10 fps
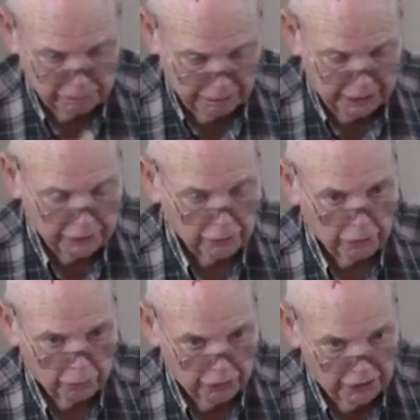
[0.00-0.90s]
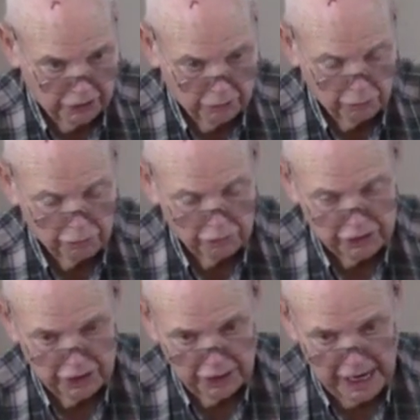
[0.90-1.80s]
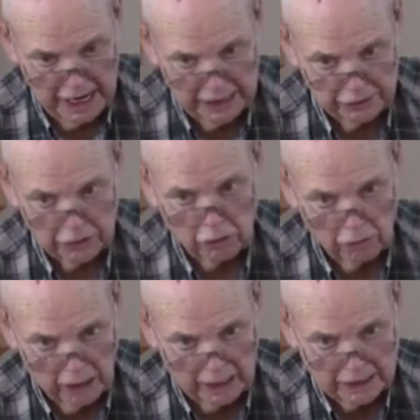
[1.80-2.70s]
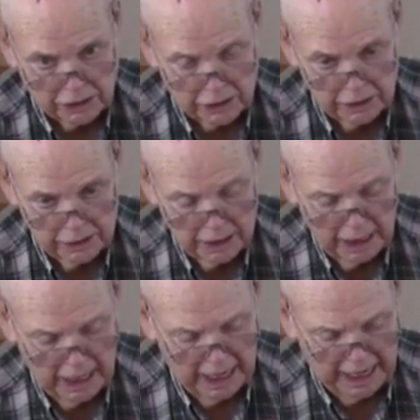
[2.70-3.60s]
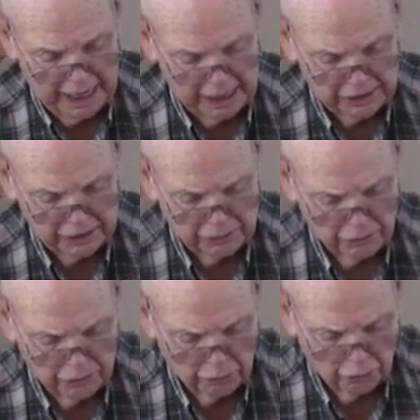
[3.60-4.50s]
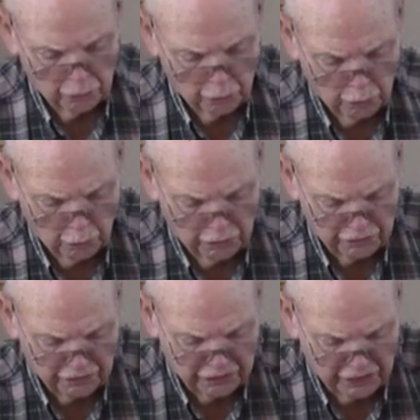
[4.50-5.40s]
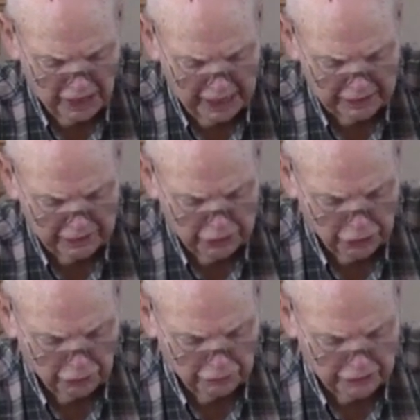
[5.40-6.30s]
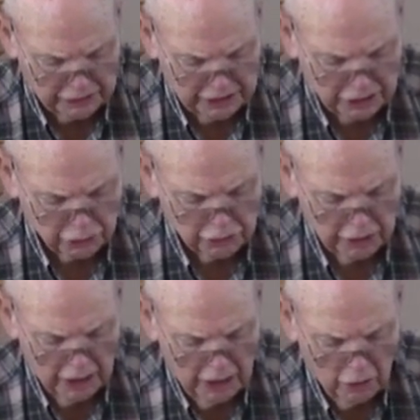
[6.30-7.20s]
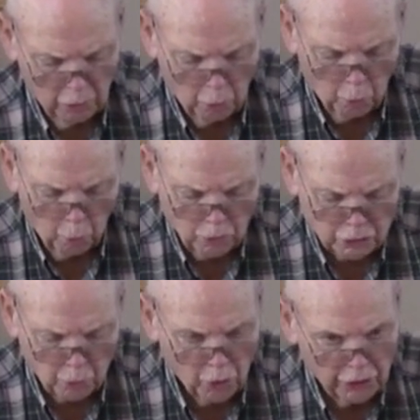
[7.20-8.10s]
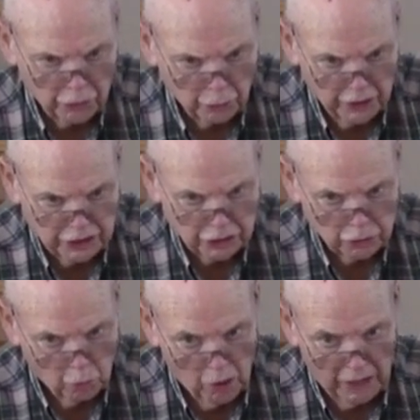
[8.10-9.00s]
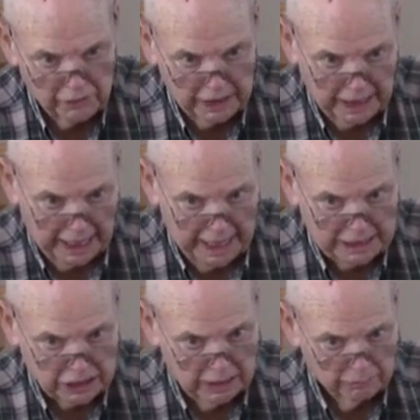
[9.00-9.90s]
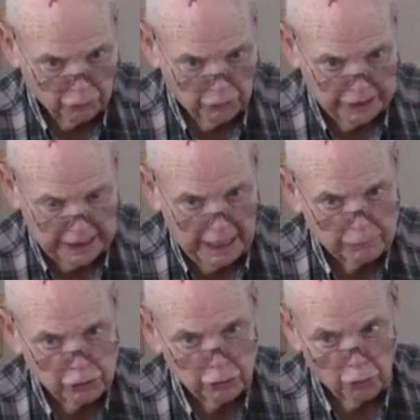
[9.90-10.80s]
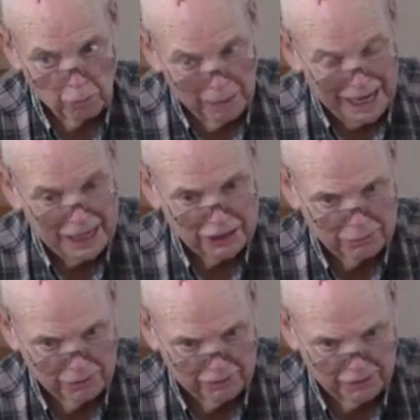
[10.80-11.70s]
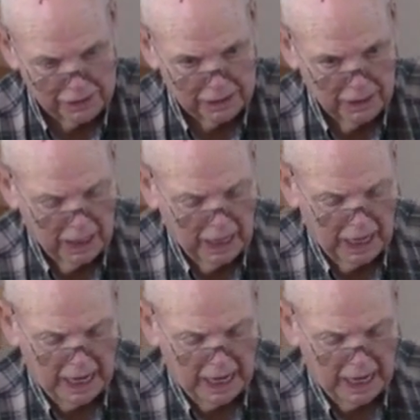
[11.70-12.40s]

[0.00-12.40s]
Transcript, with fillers: Peter denied the Christ. And we think here that this was one of the reasons why that he asked him three times, to remind him of it. Mm-hmm.